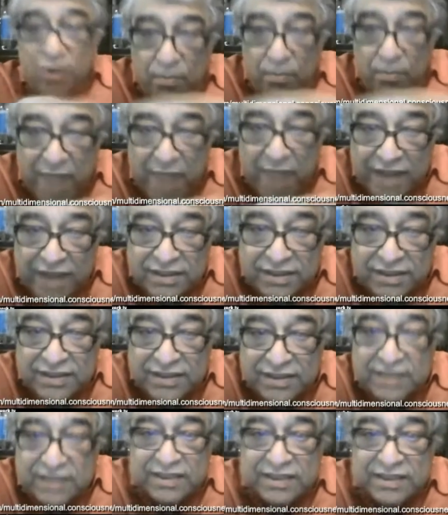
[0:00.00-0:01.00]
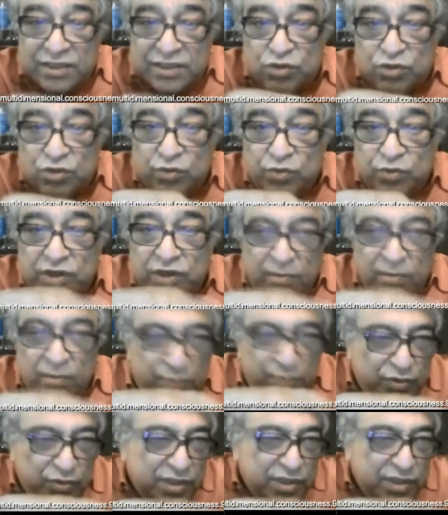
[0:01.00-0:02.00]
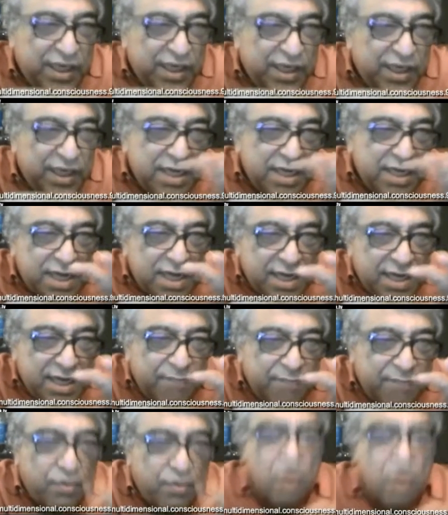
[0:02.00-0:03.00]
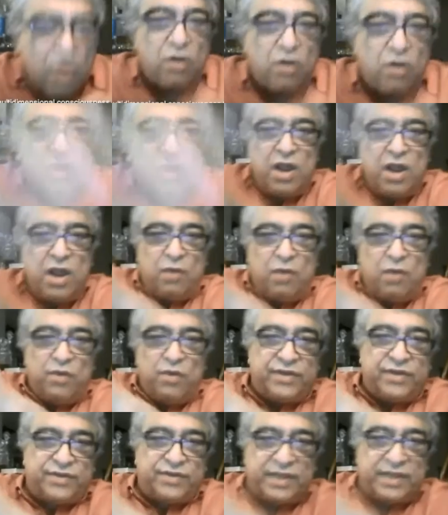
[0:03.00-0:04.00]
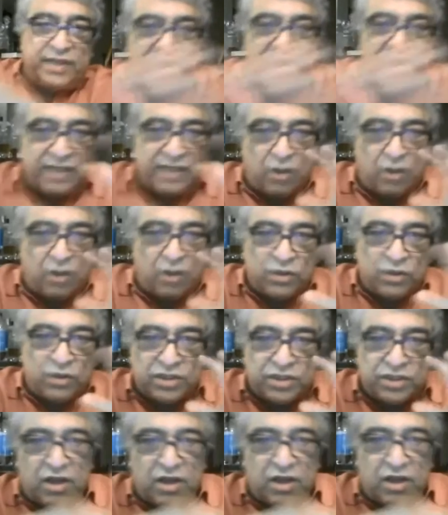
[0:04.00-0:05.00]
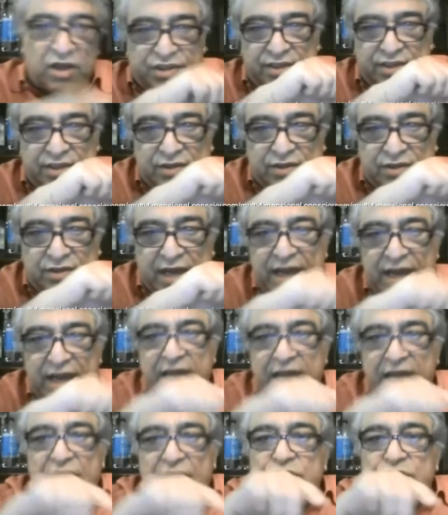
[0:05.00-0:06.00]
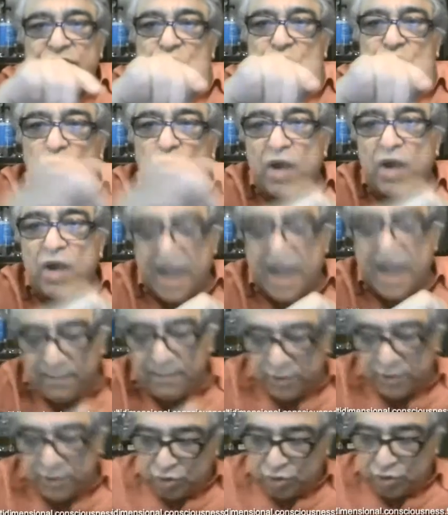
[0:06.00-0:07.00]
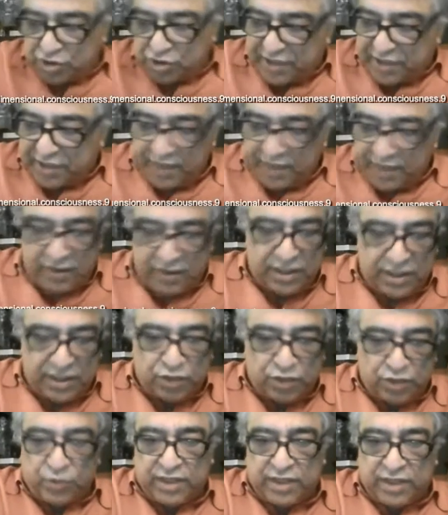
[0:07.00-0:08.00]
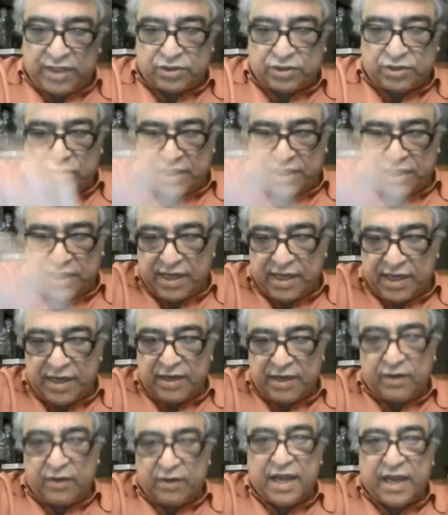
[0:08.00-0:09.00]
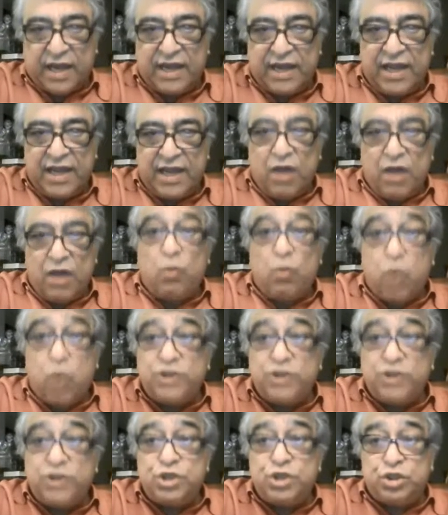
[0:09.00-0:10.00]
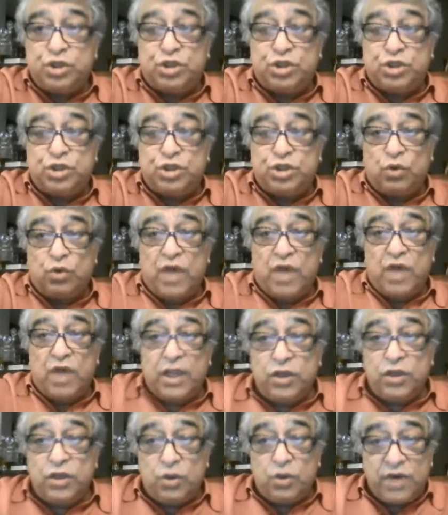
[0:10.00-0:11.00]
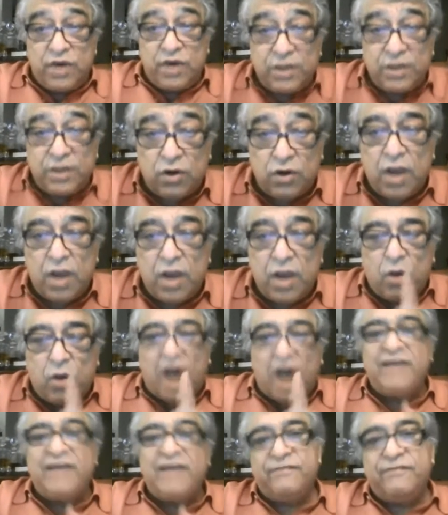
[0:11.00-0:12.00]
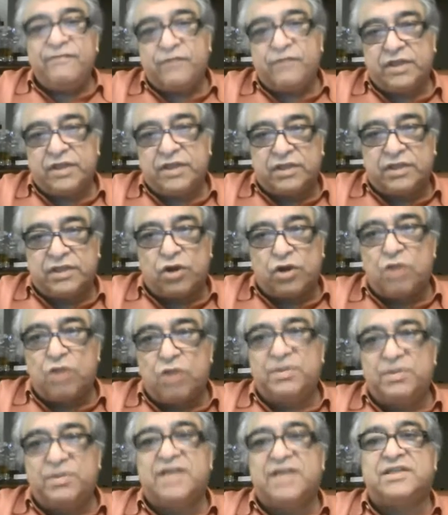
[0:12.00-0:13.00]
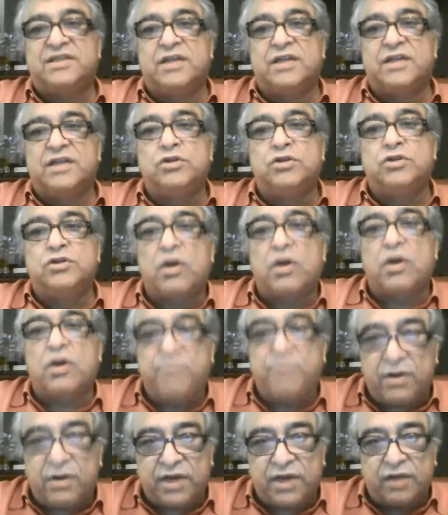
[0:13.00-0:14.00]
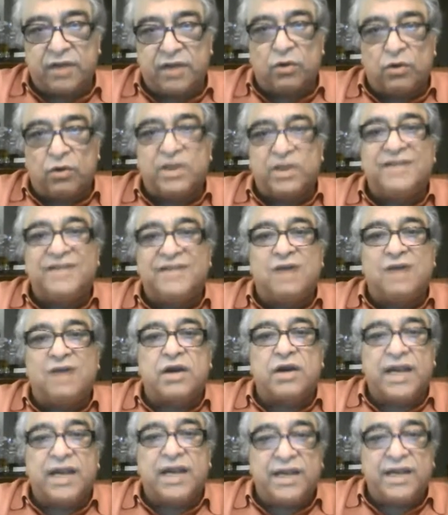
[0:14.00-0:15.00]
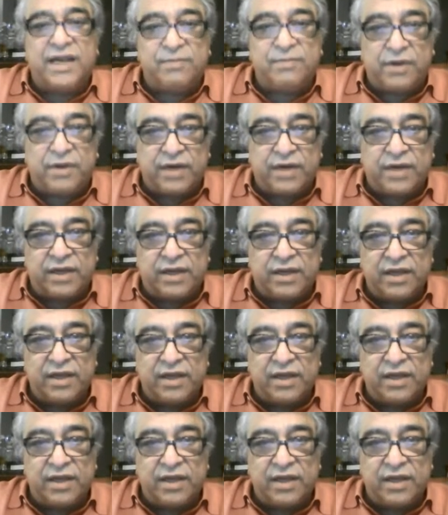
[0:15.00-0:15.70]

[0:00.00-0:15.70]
back to this thing so we completely par with it, uh, all this consciousness. okay. okay. So what happens? You're sitting on these wheels. You're here, okay? What you do during your, I have termed this the dark period or the darkening period.